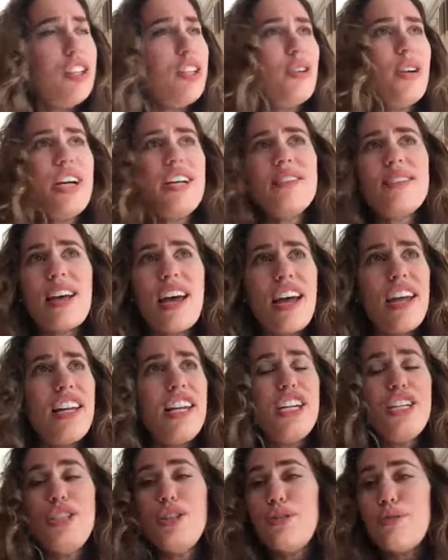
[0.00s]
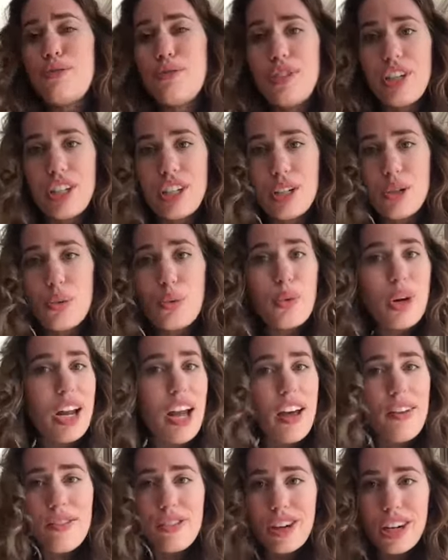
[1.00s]
your anxiety, your fear,
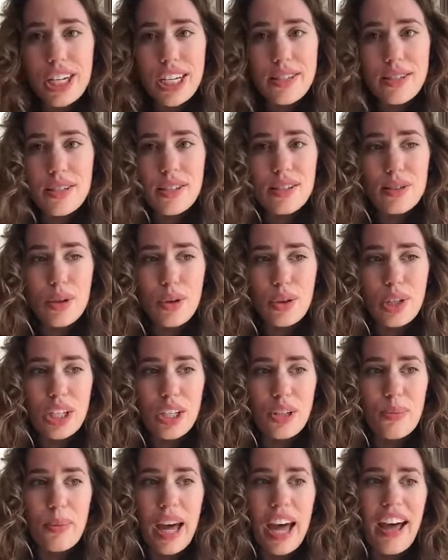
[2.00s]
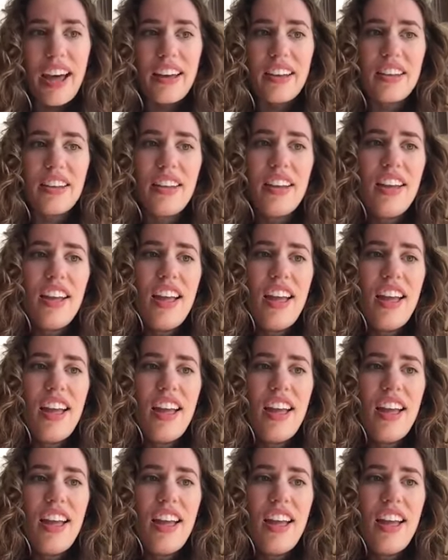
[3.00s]
whatever it is that's holding you back,